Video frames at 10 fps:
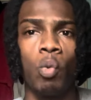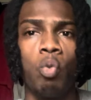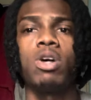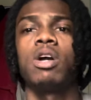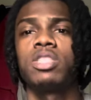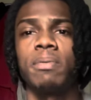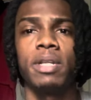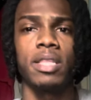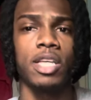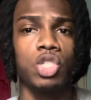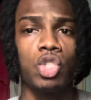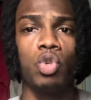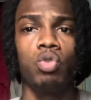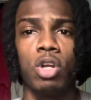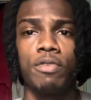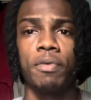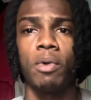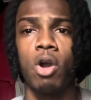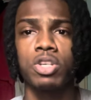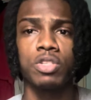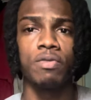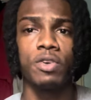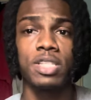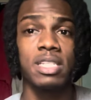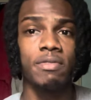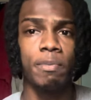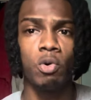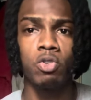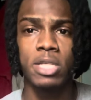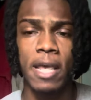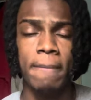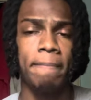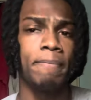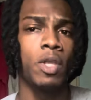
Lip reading: What are some of the things you learned from Arsenal versus Liverpool's game?